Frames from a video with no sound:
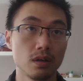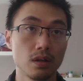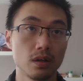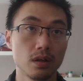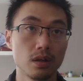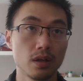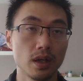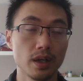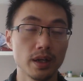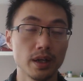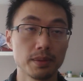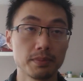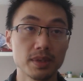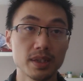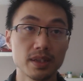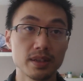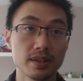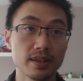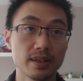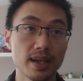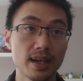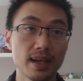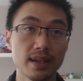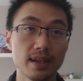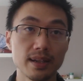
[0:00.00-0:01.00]
I mean
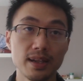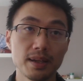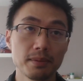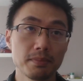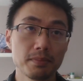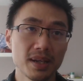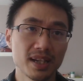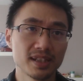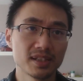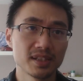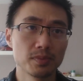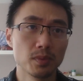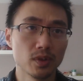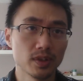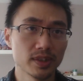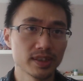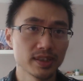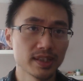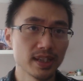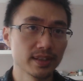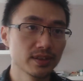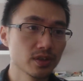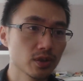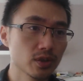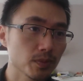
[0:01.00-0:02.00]
that makes more
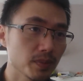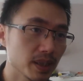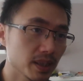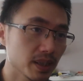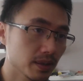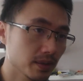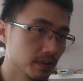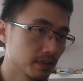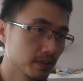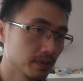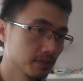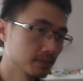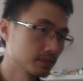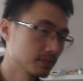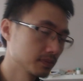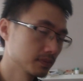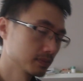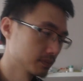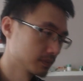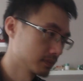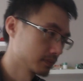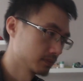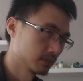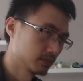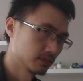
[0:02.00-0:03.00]
sense to me.
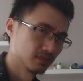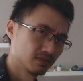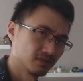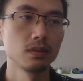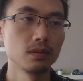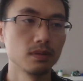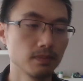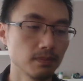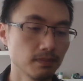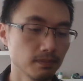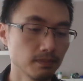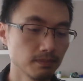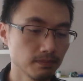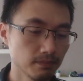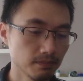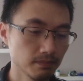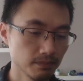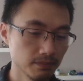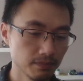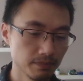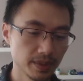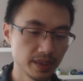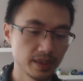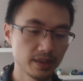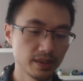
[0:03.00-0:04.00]

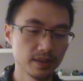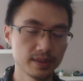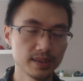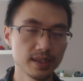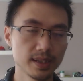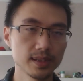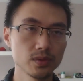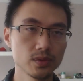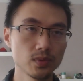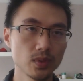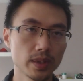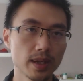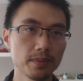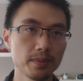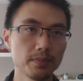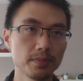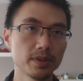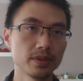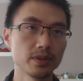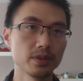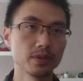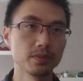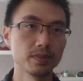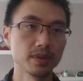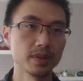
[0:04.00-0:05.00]
Because that's what happened
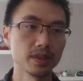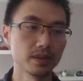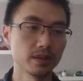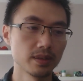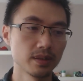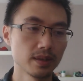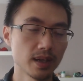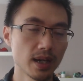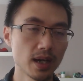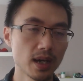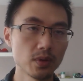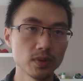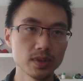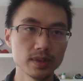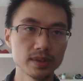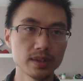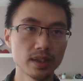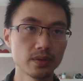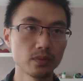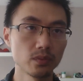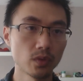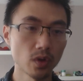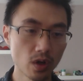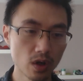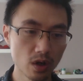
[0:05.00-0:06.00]
to me. I was
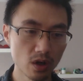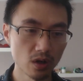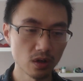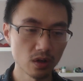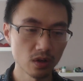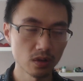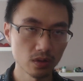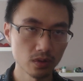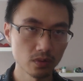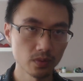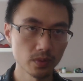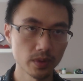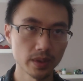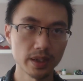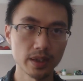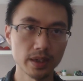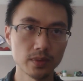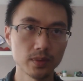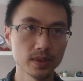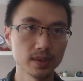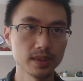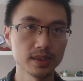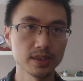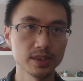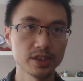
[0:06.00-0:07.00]
done wrong when I
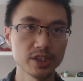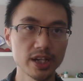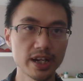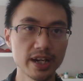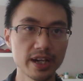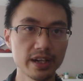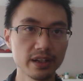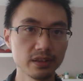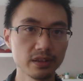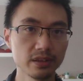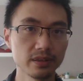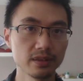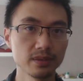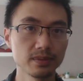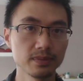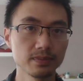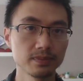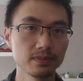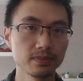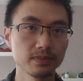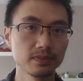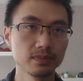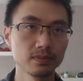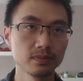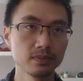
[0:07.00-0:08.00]
was a child.
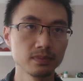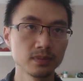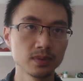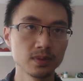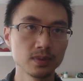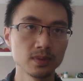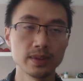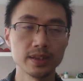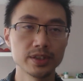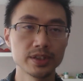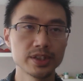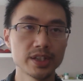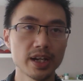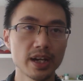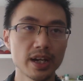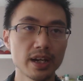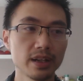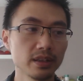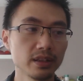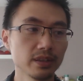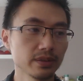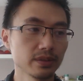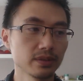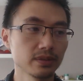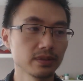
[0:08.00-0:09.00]
When a
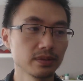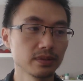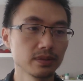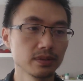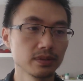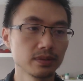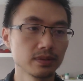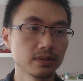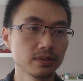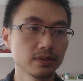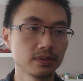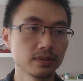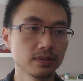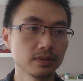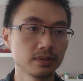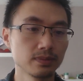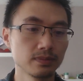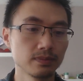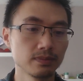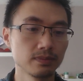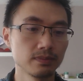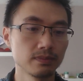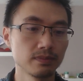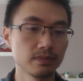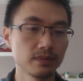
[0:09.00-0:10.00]
child
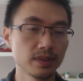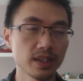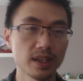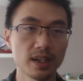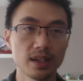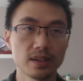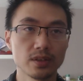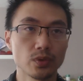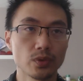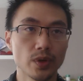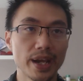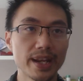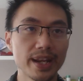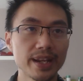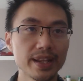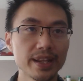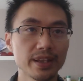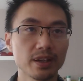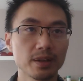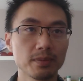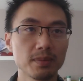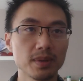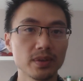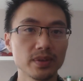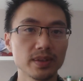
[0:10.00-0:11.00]
cannot do anything
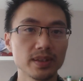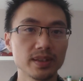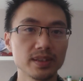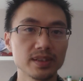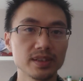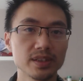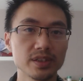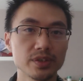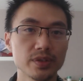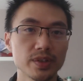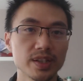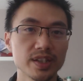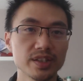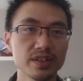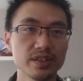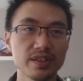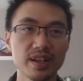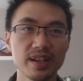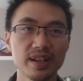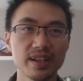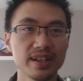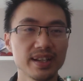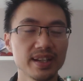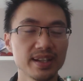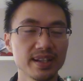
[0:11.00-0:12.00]
about their situation
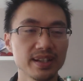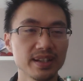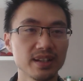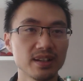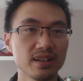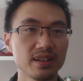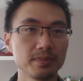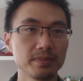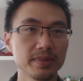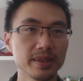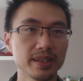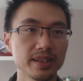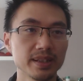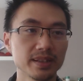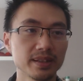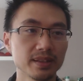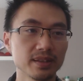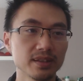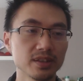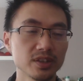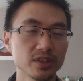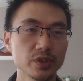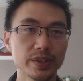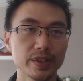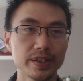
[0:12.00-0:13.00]
and they are being
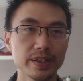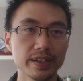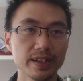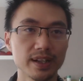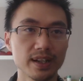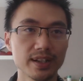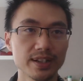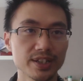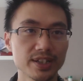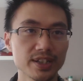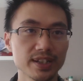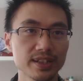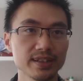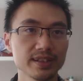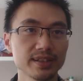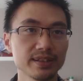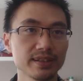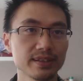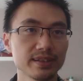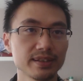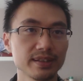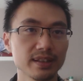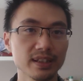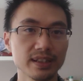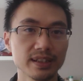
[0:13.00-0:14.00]
treated
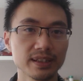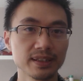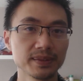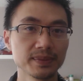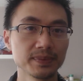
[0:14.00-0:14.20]
unjustly,